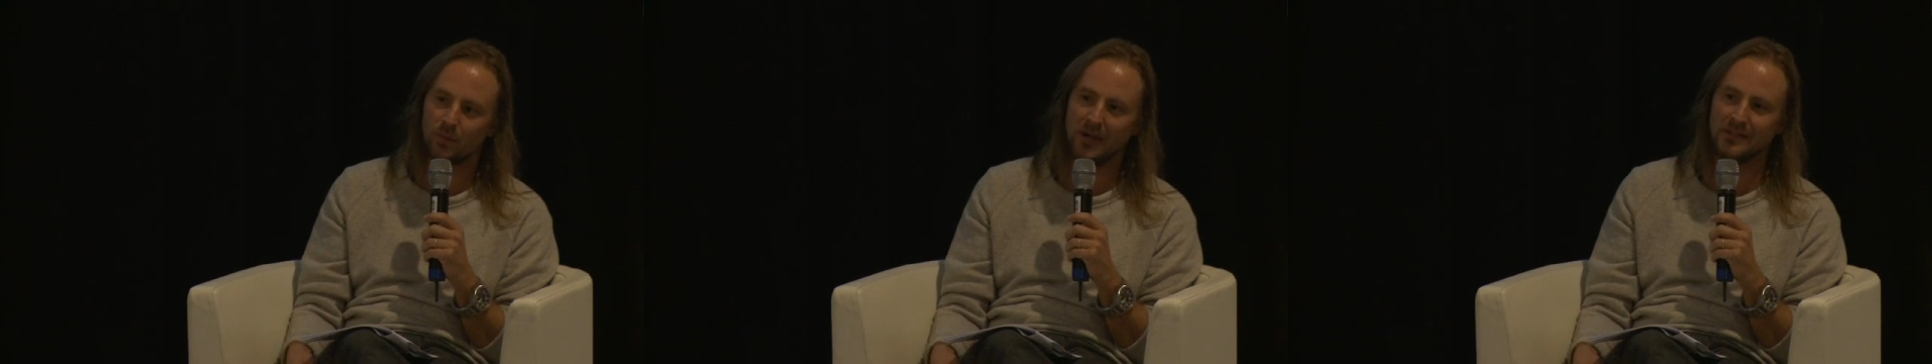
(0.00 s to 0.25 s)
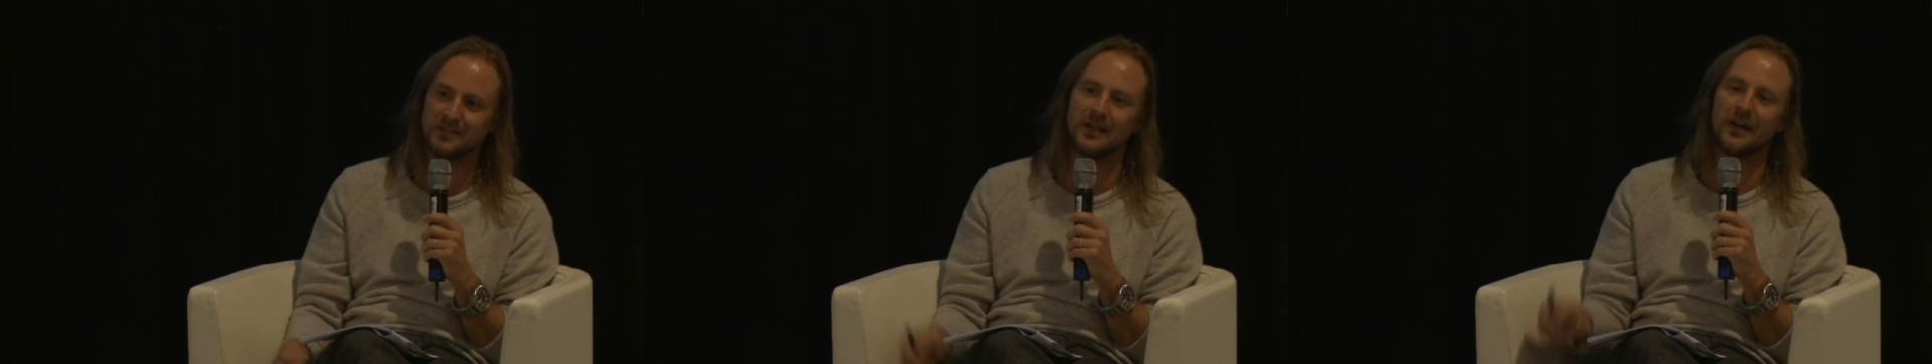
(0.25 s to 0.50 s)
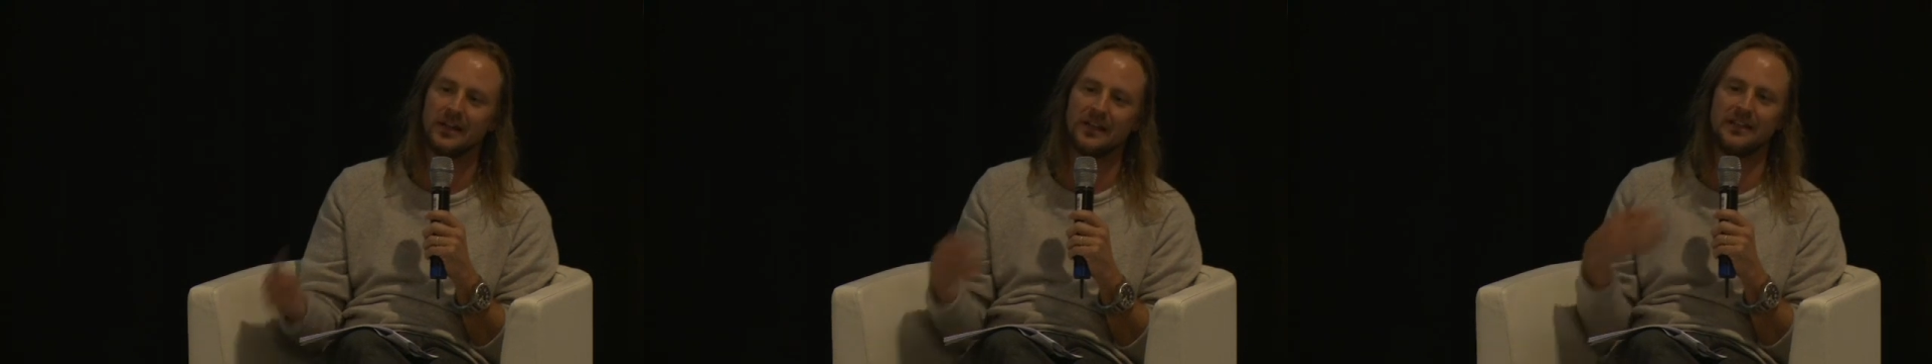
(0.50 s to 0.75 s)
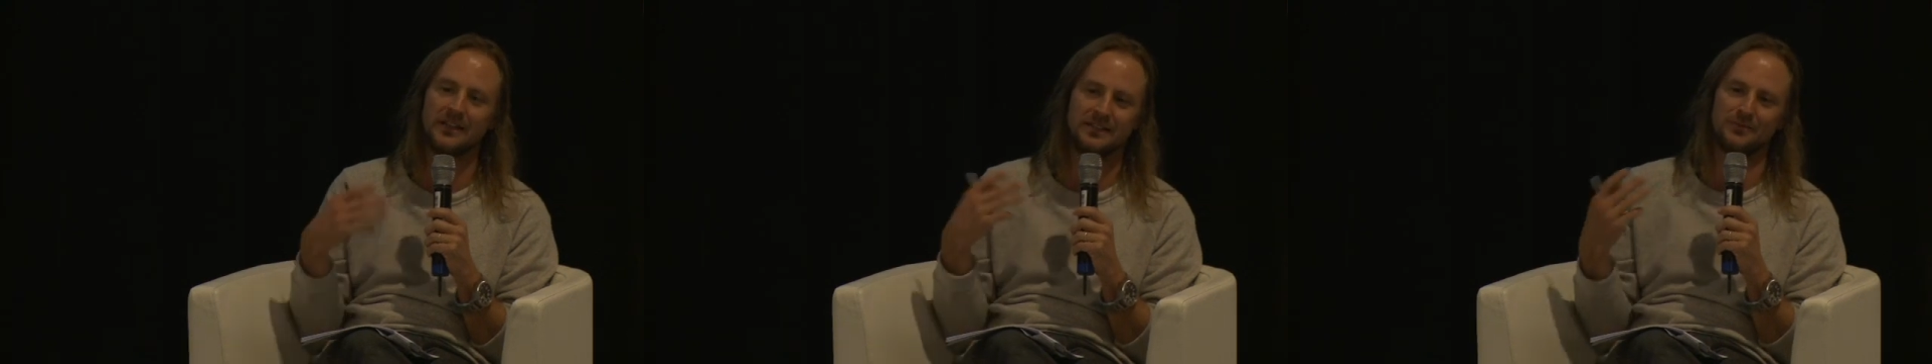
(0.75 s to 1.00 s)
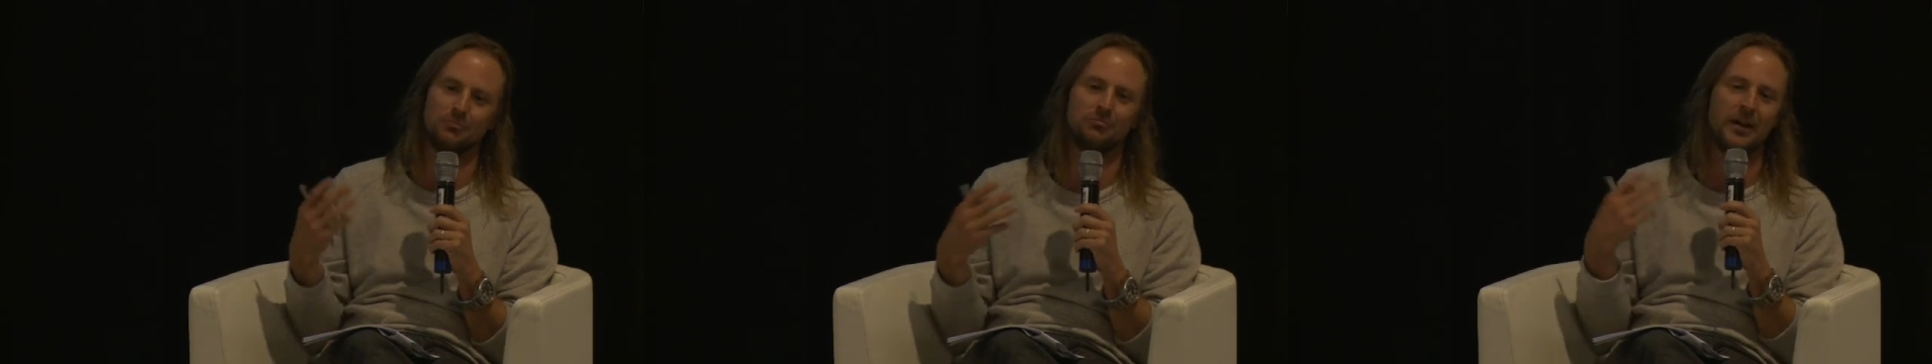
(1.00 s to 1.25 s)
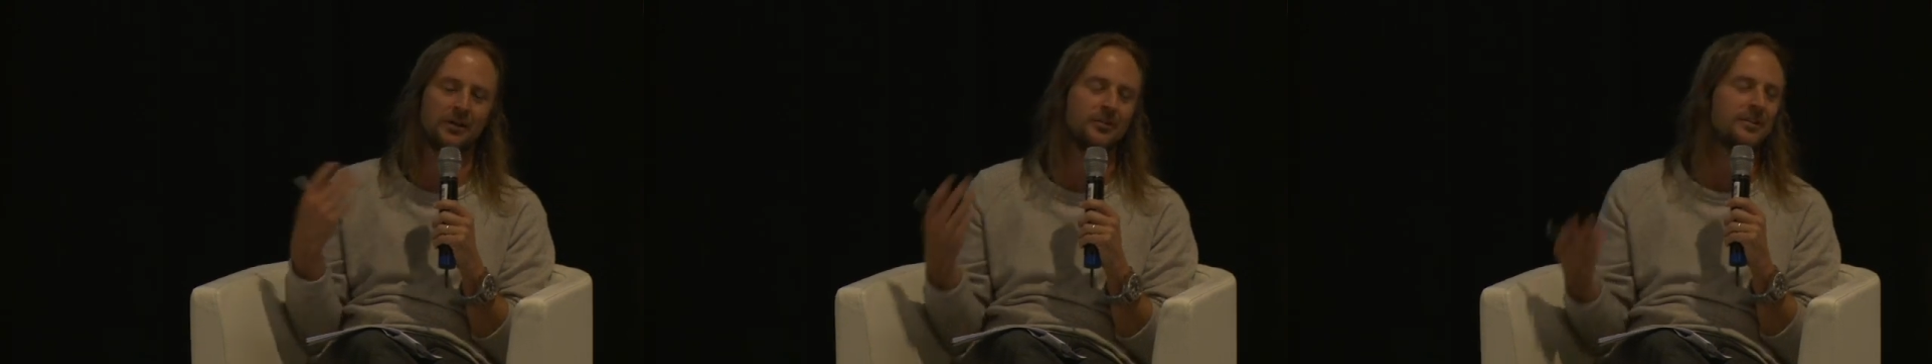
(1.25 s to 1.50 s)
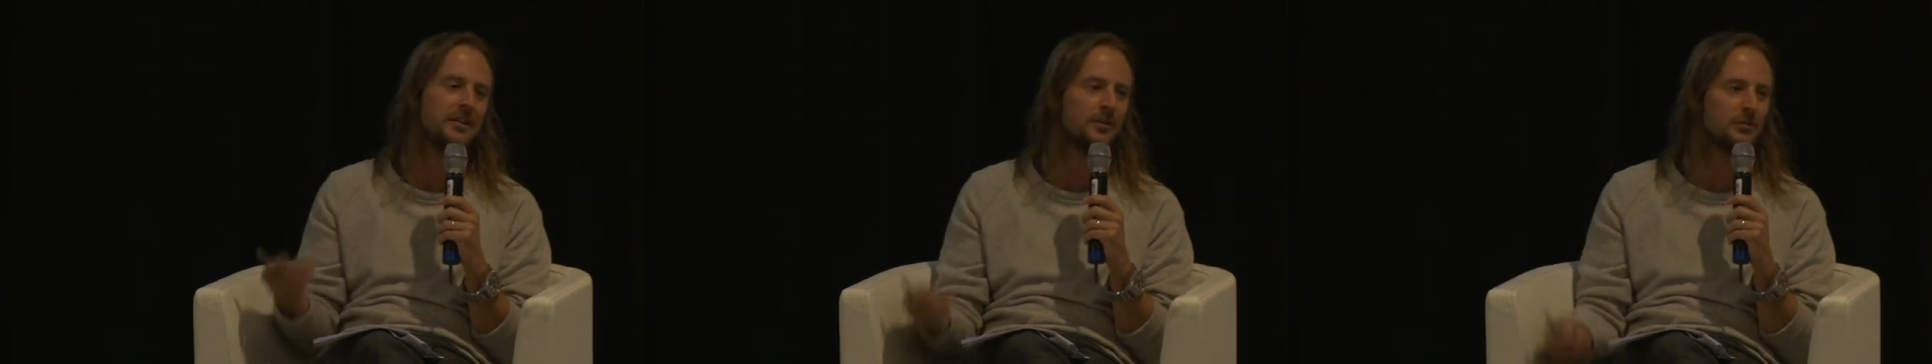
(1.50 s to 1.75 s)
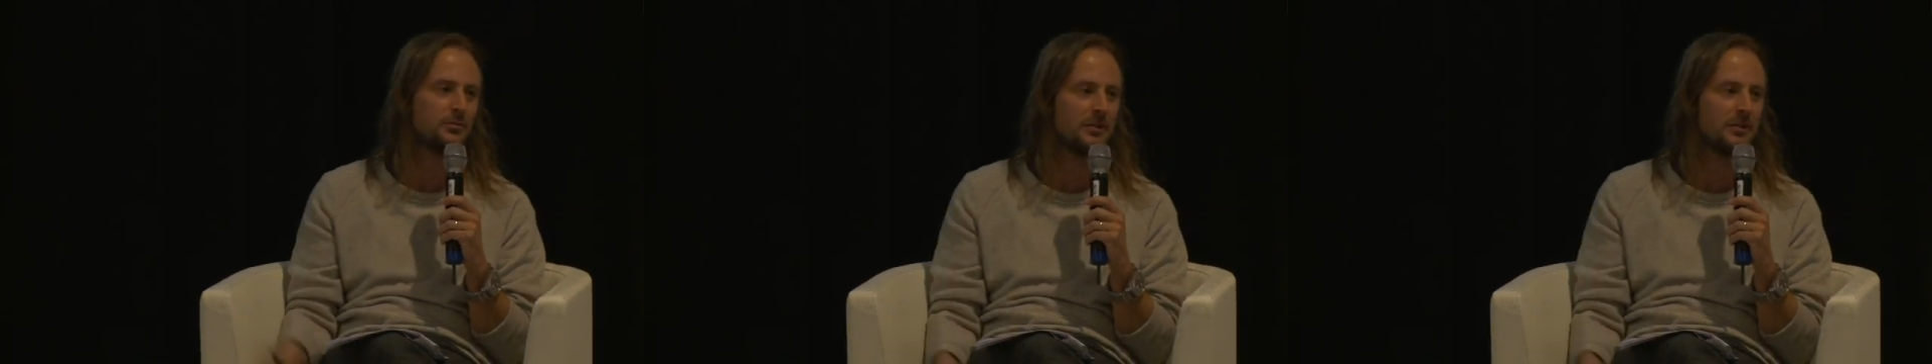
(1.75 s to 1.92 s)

by signing these record deals,